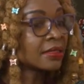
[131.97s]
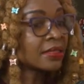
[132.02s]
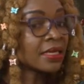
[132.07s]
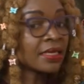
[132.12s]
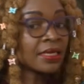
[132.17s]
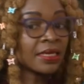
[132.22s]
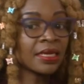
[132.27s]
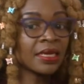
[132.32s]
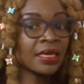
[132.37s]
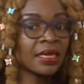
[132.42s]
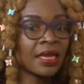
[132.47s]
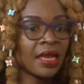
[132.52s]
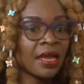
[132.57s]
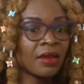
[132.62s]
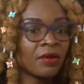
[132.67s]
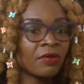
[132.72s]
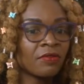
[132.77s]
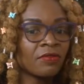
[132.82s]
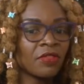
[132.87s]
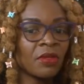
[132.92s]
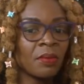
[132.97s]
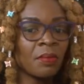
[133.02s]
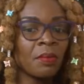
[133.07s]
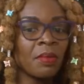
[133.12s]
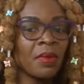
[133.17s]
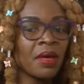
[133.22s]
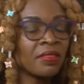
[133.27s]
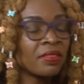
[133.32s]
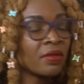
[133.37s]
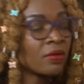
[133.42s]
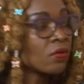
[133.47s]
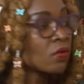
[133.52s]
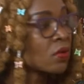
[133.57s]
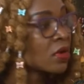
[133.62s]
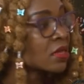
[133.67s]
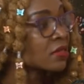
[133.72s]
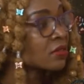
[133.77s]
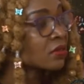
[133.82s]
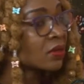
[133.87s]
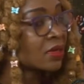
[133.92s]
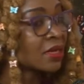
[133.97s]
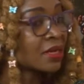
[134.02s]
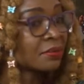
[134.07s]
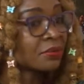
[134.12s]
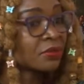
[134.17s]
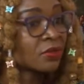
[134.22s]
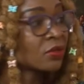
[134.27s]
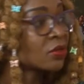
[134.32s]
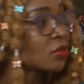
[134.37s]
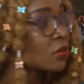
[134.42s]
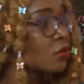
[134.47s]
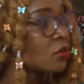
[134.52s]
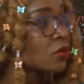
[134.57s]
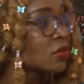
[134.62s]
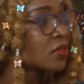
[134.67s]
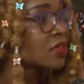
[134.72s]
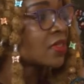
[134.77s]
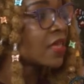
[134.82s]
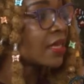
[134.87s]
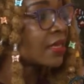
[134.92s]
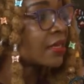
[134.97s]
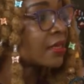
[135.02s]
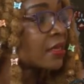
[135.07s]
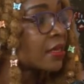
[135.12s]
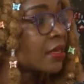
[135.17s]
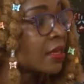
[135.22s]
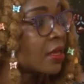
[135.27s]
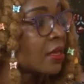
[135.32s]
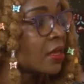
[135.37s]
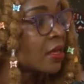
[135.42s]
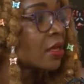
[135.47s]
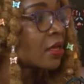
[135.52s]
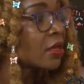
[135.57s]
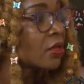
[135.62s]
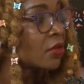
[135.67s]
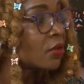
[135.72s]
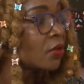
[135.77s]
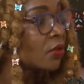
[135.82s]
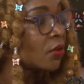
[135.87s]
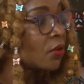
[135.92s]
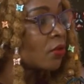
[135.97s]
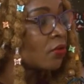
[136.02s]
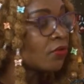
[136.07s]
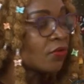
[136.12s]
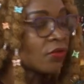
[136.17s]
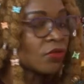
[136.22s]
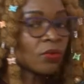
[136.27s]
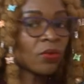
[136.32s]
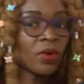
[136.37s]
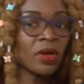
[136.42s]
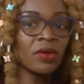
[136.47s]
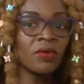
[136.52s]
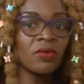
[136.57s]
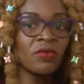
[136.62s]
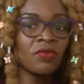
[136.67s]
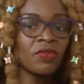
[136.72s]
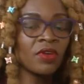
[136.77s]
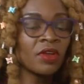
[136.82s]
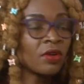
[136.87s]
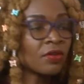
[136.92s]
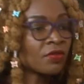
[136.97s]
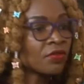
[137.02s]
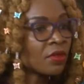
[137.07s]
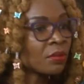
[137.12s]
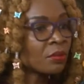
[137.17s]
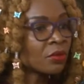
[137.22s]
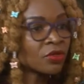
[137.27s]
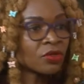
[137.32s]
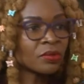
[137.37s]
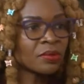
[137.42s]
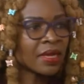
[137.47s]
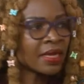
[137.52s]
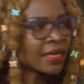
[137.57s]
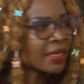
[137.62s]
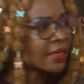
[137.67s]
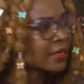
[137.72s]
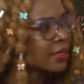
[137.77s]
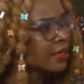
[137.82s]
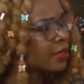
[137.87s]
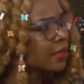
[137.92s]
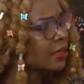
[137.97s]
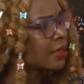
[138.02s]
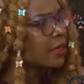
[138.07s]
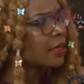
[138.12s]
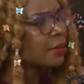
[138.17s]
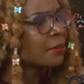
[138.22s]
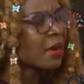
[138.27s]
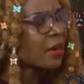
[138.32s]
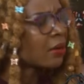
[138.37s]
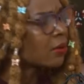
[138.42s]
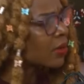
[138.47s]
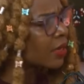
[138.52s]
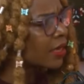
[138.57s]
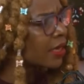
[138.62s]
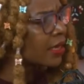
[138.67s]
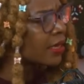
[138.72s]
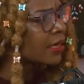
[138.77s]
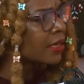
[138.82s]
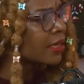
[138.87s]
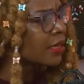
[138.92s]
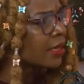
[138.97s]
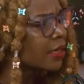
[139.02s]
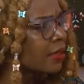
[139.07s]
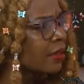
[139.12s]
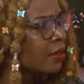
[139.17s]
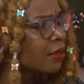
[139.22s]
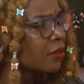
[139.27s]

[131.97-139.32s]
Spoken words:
Taking care of the mother who has collapsed on the roadside, for the one who fell off the motorbike in Makongeni,